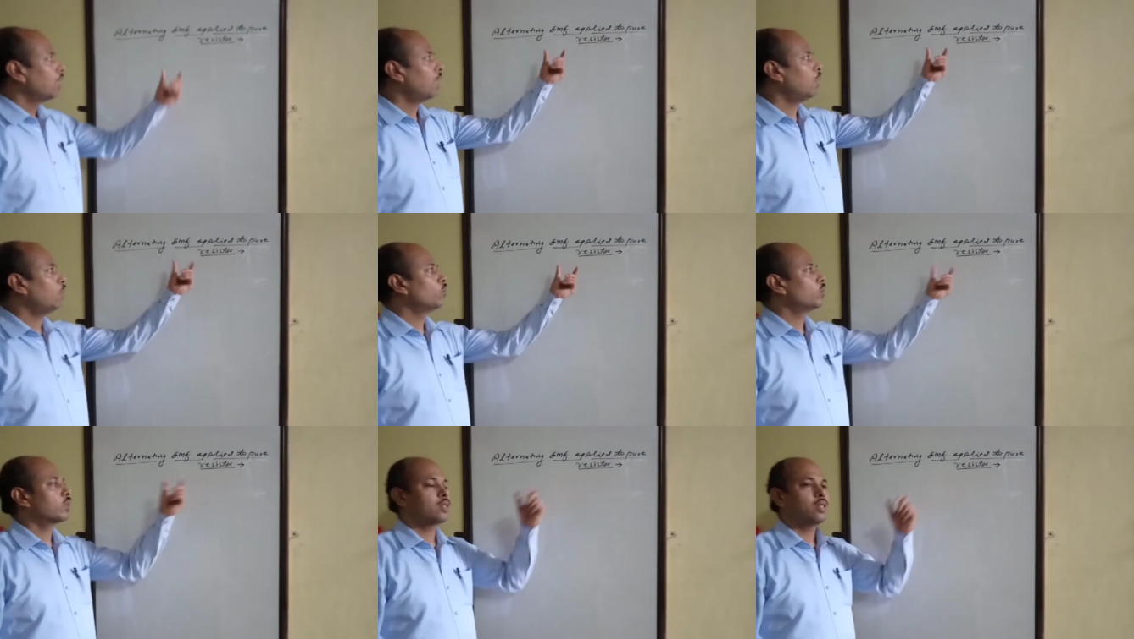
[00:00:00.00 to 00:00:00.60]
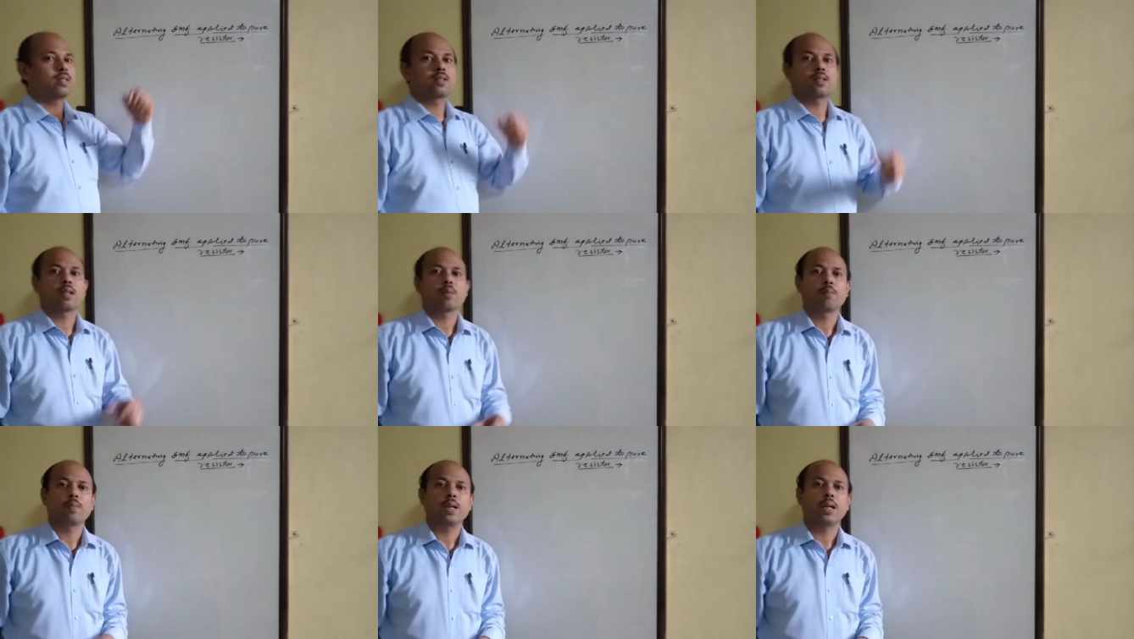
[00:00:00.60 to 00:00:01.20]
how
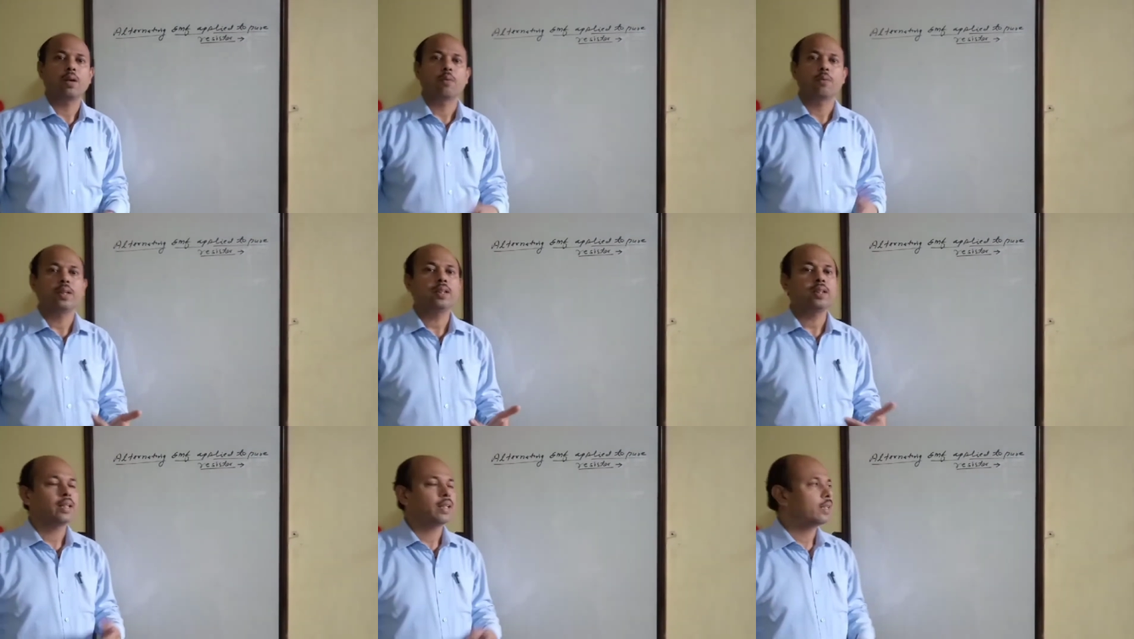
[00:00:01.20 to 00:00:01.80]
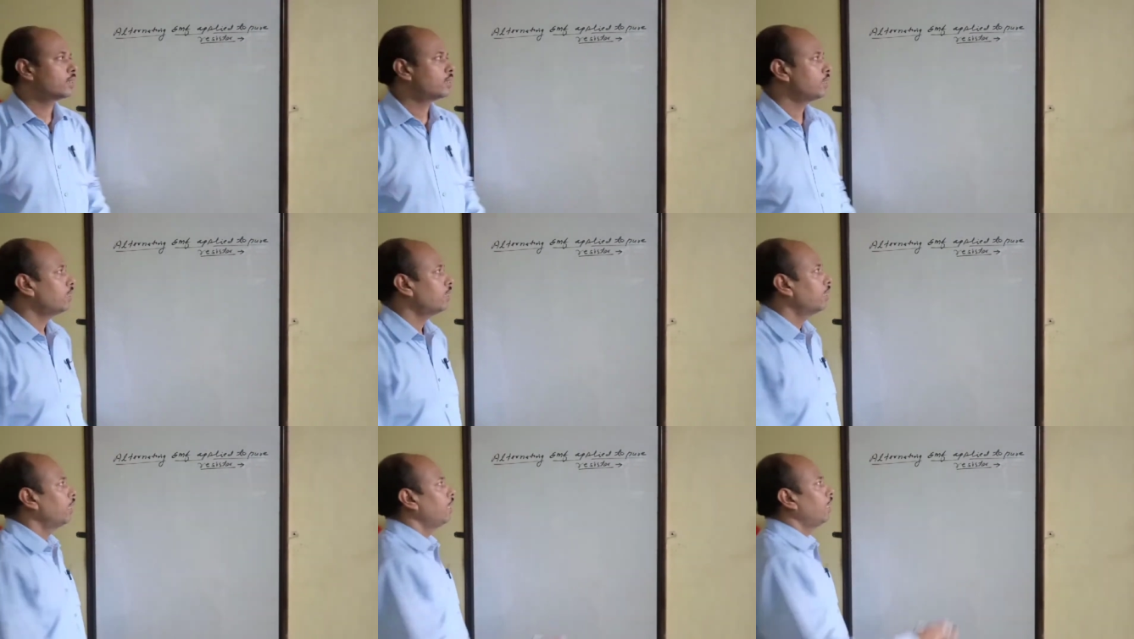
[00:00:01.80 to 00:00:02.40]
resistor behave in
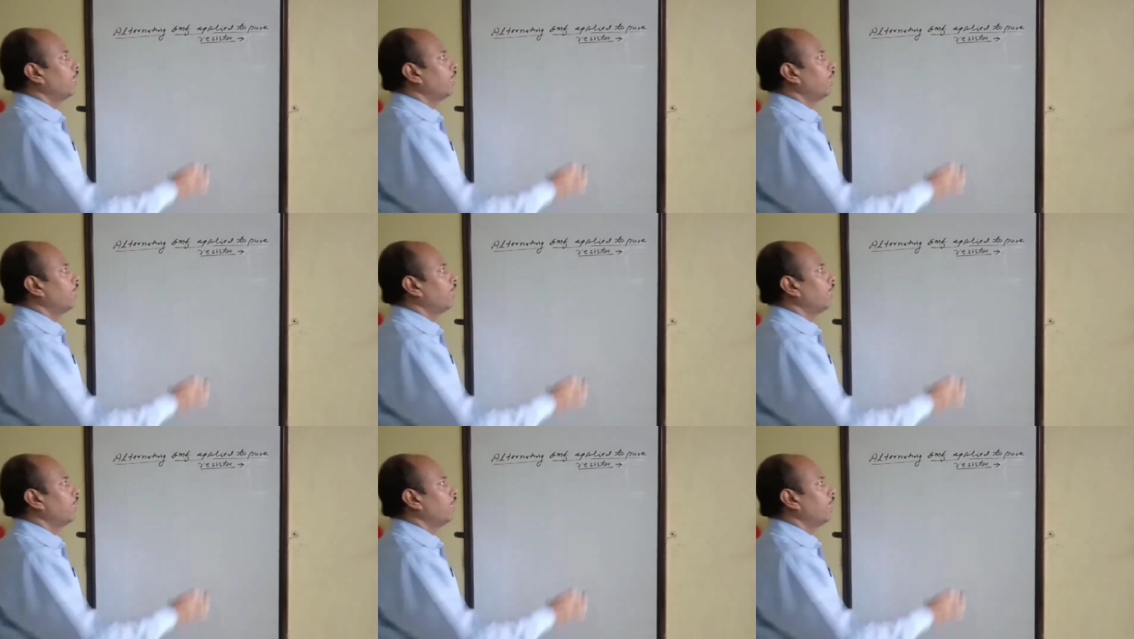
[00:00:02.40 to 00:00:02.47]
AC,